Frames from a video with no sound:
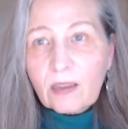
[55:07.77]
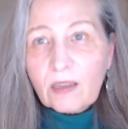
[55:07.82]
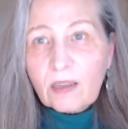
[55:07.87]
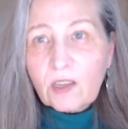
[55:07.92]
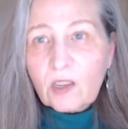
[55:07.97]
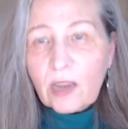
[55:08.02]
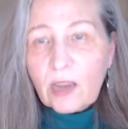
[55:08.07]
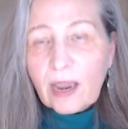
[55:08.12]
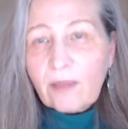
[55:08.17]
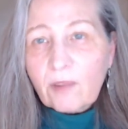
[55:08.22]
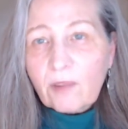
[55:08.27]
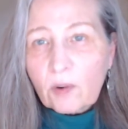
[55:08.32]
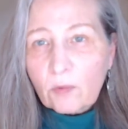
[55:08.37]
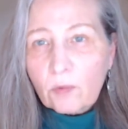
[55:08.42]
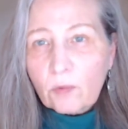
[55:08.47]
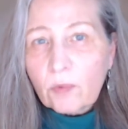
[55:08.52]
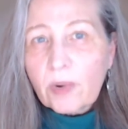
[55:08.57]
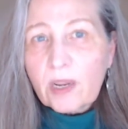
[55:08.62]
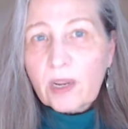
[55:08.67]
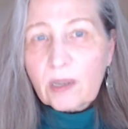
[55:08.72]
since I haven't
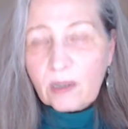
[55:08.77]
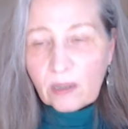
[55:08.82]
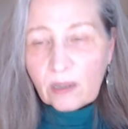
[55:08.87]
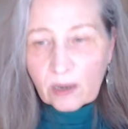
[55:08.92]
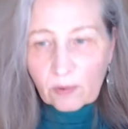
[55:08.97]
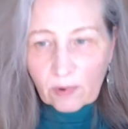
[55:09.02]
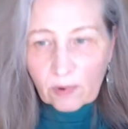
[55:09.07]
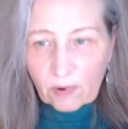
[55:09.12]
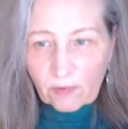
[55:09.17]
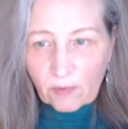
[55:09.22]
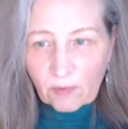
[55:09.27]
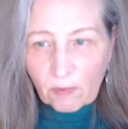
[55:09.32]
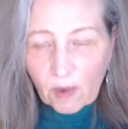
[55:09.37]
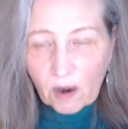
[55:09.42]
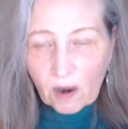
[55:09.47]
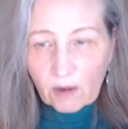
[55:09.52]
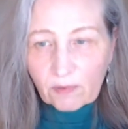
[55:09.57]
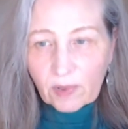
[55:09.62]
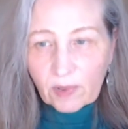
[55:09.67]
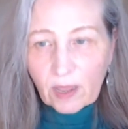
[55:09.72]
recently worked for
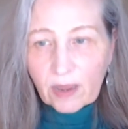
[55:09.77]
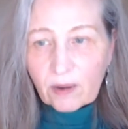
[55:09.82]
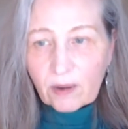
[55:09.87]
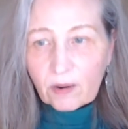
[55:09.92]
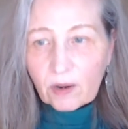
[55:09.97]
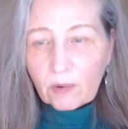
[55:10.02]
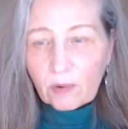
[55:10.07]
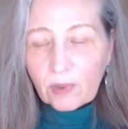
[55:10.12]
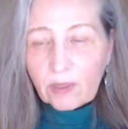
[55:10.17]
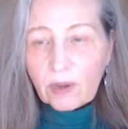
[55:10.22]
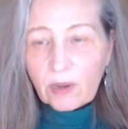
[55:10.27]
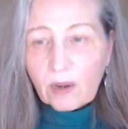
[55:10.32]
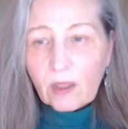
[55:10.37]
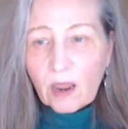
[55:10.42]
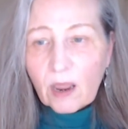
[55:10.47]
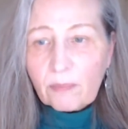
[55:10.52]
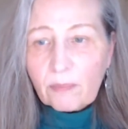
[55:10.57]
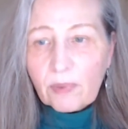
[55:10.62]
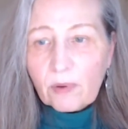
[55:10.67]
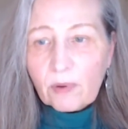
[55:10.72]
Marvel, I don't know what they're
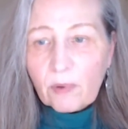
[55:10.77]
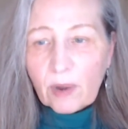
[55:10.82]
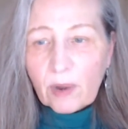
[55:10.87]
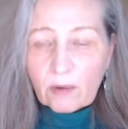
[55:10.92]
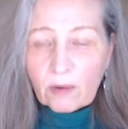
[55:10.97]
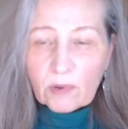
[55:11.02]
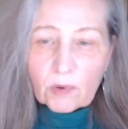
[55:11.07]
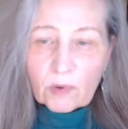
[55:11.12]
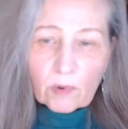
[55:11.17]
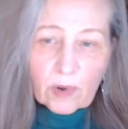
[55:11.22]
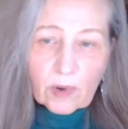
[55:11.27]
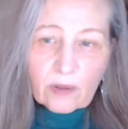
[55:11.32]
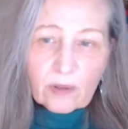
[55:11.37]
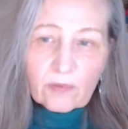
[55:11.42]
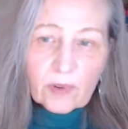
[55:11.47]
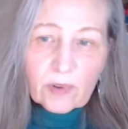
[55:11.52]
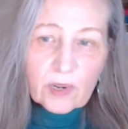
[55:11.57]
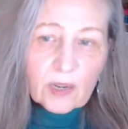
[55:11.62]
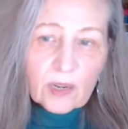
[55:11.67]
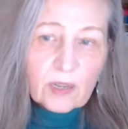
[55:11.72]
like, but when I was working
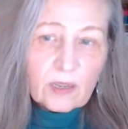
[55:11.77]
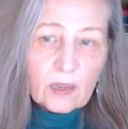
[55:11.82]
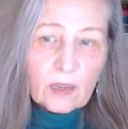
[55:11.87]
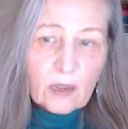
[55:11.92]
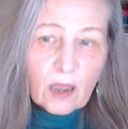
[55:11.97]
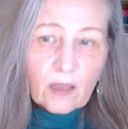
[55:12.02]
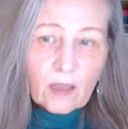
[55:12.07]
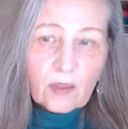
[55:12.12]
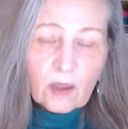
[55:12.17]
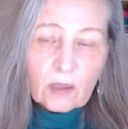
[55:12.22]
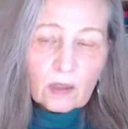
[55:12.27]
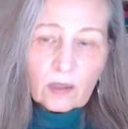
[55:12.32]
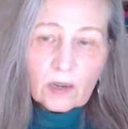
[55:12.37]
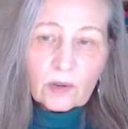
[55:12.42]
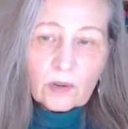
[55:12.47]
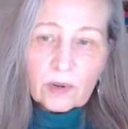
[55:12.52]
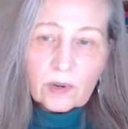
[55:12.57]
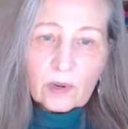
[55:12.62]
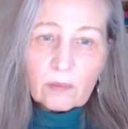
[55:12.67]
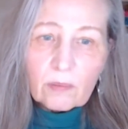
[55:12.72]
for DC, I thought they
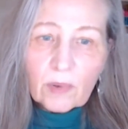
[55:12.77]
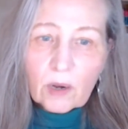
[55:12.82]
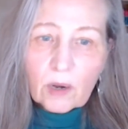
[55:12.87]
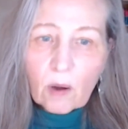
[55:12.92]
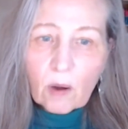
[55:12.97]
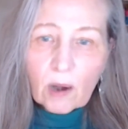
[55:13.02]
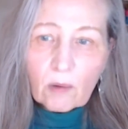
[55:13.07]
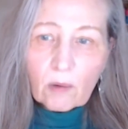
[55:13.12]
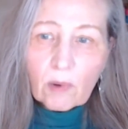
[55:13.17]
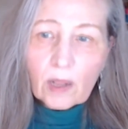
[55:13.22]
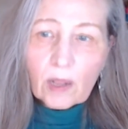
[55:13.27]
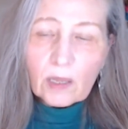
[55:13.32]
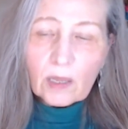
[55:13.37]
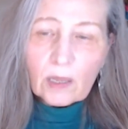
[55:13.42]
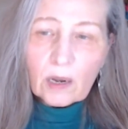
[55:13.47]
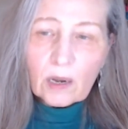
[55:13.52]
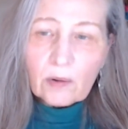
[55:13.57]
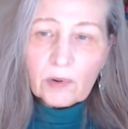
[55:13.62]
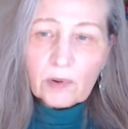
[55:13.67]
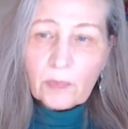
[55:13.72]
treated me quite well
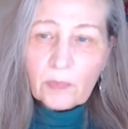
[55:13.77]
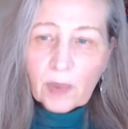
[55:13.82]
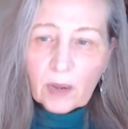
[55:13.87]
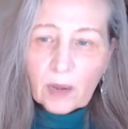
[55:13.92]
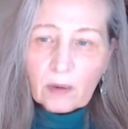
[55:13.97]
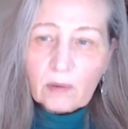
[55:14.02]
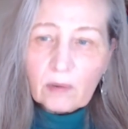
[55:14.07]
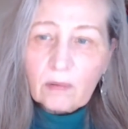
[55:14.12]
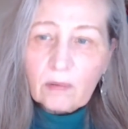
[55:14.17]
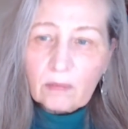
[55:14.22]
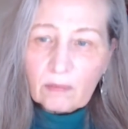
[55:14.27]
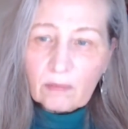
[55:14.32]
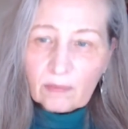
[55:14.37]
in that respect.